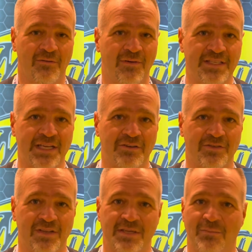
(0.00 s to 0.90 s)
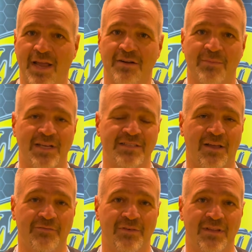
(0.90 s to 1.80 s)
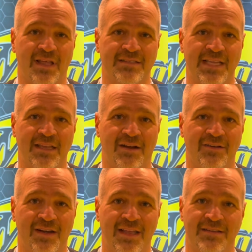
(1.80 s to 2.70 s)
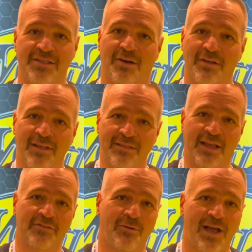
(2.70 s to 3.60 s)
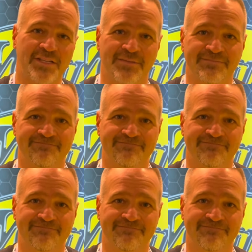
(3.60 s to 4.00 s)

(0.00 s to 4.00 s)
Reach out to us, and Mike or myself will take care of your needs. So thanks for watching.